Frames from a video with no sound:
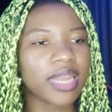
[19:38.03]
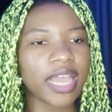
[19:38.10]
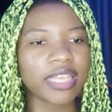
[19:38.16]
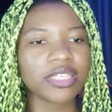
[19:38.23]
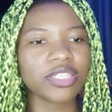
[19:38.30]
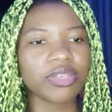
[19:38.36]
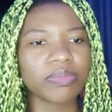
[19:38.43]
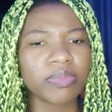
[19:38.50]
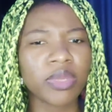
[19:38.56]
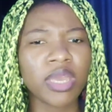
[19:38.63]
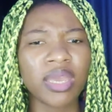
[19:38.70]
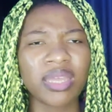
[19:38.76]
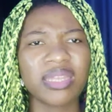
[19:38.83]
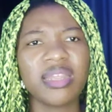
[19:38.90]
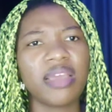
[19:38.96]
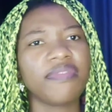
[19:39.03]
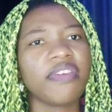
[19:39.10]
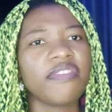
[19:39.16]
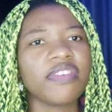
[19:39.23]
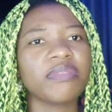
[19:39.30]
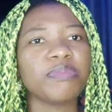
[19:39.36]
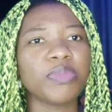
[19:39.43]
hardship they have
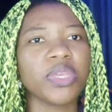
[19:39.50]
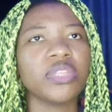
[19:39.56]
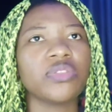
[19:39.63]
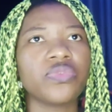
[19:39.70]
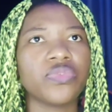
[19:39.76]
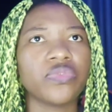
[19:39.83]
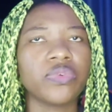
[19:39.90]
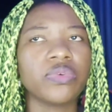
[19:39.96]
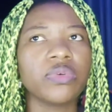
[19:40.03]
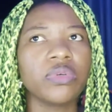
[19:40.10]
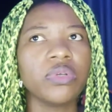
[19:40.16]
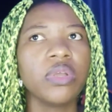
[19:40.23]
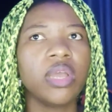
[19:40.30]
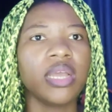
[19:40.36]
ever been through,